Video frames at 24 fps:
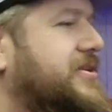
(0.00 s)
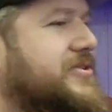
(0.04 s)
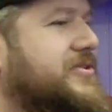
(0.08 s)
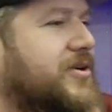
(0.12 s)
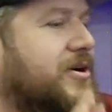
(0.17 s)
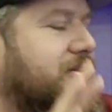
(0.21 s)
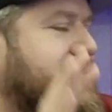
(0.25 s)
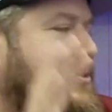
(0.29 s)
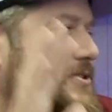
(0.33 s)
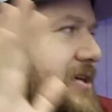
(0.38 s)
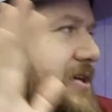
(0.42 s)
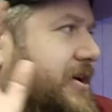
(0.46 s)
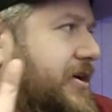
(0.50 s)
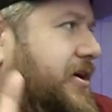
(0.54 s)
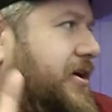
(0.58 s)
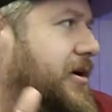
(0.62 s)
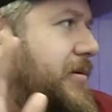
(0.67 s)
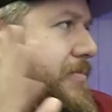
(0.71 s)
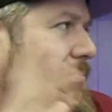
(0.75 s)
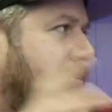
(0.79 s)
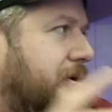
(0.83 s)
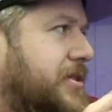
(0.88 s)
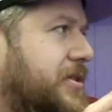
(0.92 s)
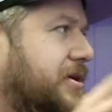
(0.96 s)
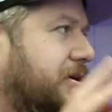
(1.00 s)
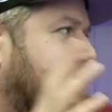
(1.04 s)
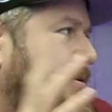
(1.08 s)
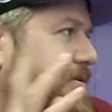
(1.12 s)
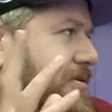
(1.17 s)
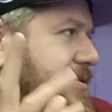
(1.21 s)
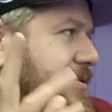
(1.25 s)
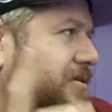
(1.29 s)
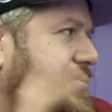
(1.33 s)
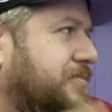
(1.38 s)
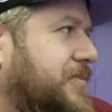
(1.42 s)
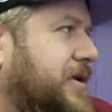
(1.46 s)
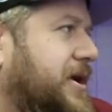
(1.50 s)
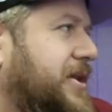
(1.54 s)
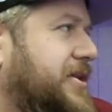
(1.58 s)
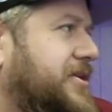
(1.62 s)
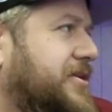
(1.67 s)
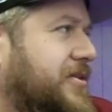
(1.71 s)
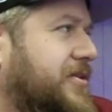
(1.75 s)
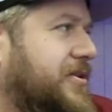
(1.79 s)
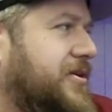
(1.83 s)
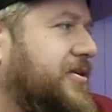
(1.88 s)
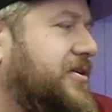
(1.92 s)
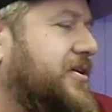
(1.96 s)
all set up, but they're made
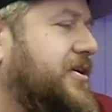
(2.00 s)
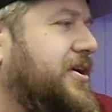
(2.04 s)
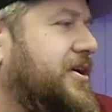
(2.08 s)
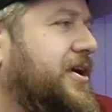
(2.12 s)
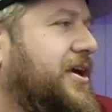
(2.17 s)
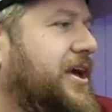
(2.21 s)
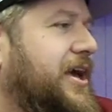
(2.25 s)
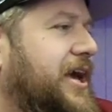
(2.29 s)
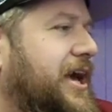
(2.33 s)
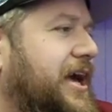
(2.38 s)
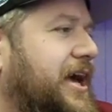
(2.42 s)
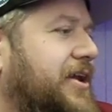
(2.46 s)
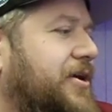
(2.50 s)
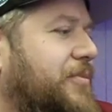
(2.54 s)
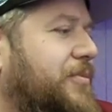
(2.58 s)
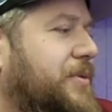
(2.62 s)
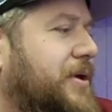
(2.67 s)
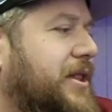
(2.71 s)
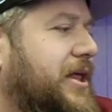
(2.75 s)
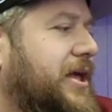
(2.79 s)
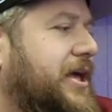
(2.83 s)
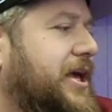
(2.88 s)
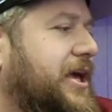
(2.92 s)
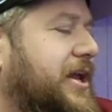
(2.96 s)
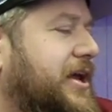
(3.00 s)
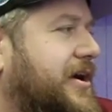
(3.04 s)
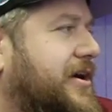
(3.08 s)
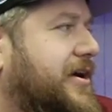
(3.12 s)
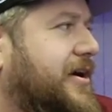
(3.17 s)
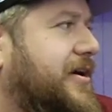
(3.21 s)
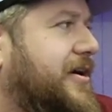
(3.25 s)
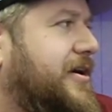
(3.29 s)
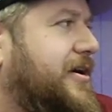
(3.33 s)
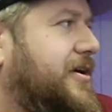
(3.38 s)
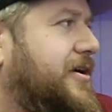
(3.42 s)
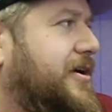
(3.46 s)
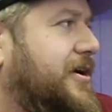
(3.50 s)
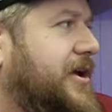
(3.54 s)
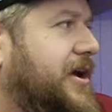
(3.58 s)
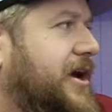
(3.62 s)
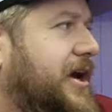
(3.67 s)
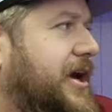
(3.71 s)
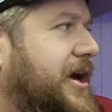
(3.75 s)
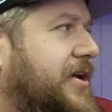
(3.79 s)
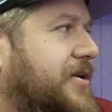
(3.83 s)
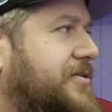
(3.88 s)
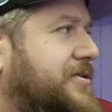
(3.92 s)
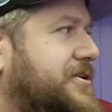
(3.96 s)
to look. And he'll be like in a car,
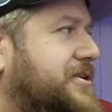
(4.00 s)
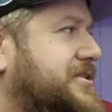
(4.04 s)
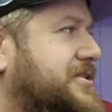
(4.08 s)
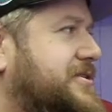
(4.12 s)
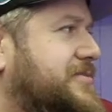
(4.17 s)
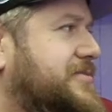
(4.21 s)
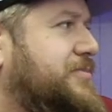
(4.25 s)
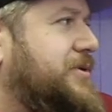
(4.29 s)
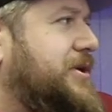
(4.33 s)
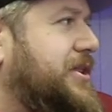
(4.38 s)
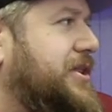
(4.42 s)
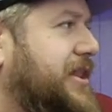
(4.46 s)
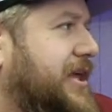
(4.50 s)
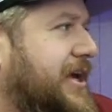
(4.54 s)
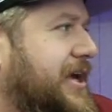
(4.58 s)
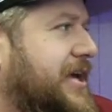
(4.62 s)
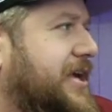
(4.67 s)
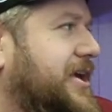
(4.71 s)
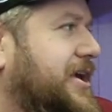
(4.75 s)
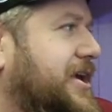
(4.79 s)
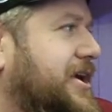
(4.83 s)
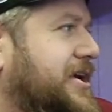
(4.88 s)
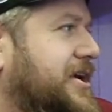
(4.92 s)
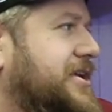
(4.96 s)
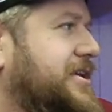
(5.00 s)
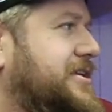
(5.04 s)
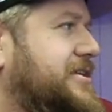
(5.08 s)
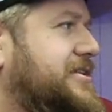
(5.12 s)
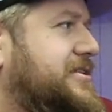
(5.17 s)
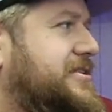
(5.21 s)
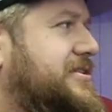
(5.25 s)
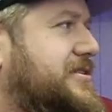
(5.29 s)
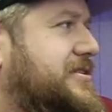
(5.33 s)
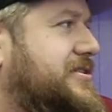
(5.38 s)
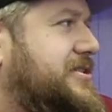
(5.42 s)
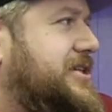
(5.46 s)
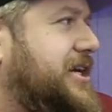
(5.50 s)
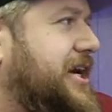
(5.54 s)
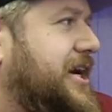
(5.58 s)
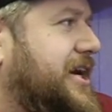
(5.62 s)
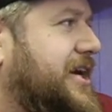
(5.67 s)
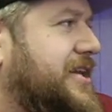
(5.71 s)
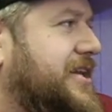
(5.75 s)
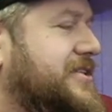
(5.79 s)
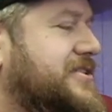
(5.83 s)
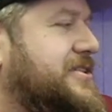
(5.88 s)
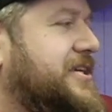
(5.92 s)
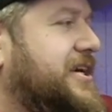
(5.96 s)
and it'll just be like
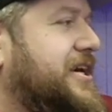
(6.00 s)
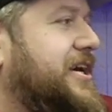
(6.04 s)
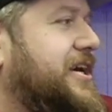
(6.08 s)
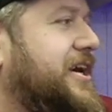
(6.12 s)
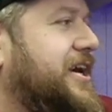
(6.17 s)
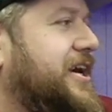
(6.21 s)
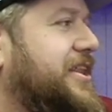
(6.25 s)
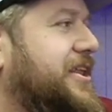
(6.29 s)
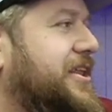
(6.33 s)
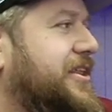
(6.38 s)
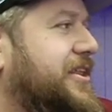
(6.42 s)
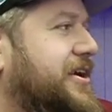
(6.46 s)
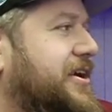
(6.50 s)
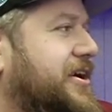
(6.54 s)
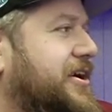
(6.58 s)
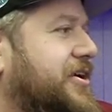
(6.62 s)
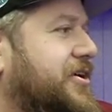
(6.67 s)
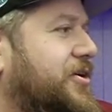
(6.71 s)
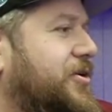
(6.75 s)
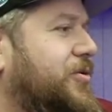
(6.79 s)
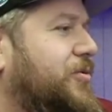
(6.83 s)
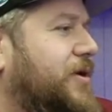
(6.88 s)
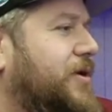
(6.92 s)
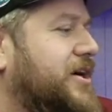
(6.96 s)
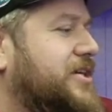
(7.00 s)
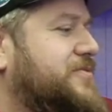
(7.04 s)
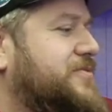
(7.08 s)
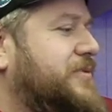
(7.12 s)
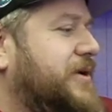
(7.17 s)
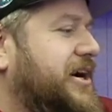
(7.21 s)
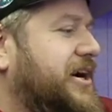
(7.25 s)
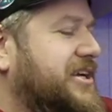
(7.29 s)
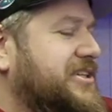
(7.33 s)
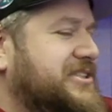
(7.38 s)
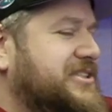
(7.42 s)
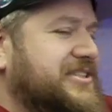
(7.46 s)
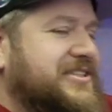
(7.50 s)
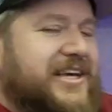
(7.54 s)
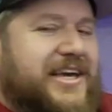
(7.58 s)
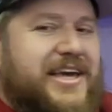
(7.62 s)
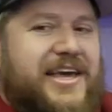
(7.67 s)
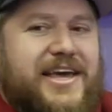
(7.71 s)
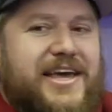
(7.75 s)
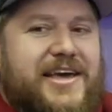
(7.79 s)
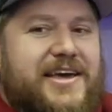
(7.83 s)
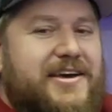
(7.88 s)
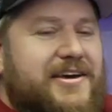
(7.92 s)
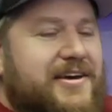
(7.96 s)
jacking his dick, and then like a girl walks by, and she's like,
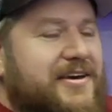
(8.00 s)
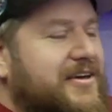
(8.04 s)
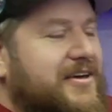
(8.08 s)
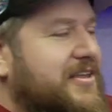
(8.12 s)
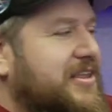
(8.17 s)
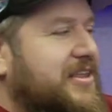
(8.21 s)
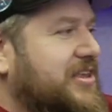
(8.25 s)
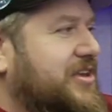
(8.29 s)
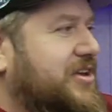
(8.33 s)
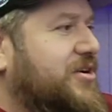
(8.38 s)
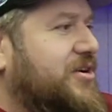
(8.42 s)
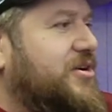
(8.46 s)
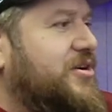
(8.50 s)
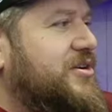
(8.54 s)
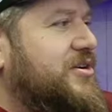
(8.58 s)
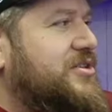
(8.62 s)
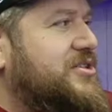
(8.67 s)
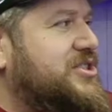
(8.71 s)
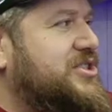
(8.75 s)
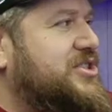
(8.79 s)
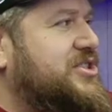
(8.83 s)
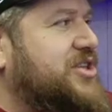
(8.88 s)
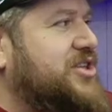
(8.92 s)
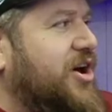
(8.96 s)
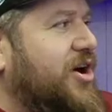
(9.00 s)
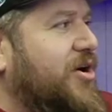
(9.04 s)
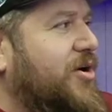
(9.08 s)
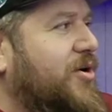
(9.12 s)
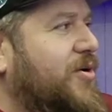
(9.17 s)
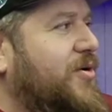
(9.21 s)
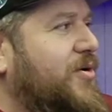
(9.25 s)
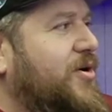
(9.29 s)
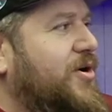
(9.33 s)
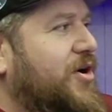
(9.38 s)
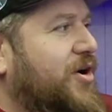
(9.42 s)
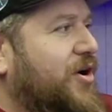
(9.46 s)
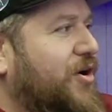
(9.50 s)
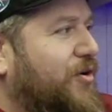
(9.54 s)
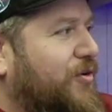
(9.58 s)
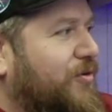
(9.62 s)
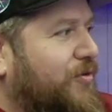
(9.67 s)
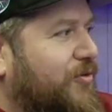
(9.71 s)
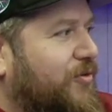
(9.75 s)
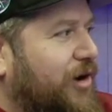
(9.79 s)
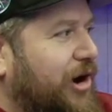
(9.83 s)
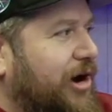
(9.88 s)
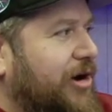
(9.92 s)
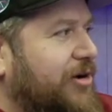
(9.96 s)
"You're so
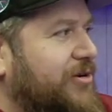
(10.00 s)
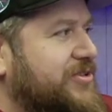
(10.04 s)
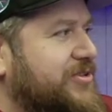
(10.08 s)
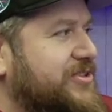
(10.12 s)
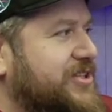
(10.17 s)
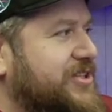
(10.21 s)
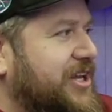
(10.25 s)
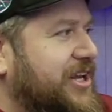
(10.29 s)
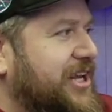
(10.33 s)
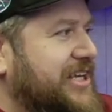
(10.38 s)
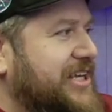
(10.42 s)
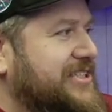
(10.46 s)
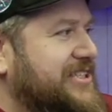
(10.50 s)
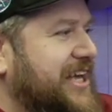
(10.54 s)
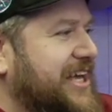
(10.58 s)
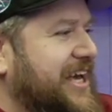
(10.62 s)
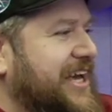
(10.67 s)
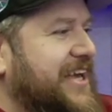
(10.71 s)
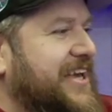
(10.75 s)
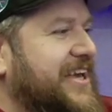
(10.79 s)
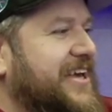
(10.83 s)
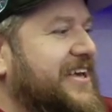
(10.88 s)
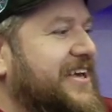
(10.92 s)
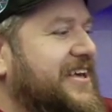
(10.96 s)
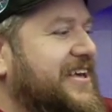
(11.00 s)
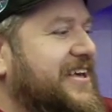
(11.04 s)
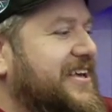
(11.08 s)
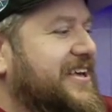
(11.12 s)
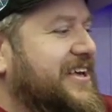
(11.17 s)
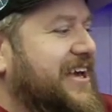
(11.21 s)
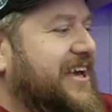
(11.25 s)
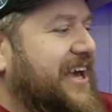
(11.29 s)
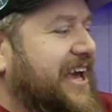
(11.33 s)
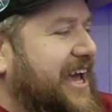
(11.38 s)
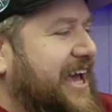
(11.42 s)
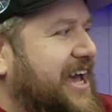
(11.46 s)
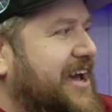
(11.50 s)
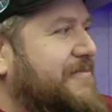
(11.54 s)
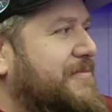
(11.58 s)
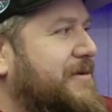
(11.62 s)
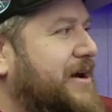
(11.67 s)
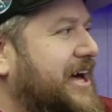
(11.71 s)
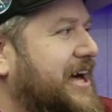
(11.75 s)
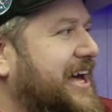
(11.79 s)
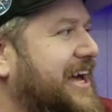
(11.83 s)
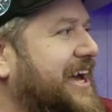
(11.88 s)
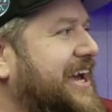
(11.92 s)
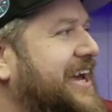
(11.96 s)
gross," and he's like, "Am
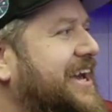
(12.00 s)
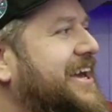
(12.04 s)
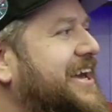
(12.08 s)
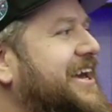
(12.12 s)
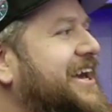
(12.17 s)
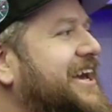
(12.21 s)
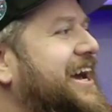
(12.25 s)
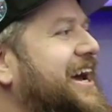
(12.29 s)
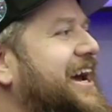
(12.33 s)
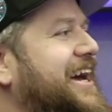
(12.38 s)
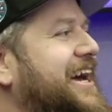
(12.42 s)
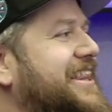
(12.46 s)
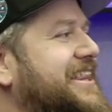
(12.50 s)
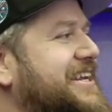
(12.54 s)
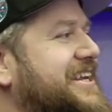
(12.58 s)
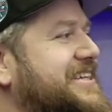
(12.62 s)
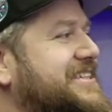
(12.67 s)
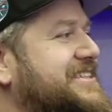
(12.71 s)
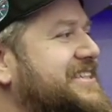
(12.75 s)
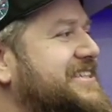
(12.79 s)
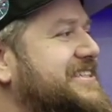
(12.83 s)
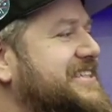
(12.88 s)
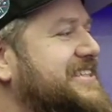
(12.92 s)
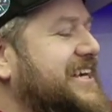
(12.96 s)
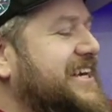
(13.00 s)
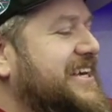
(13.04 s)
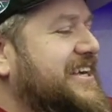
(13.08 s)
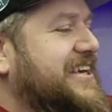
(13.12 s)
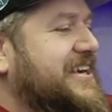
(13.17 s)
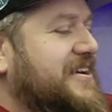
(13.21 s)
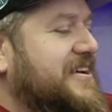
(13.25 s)
I?" And then she's like,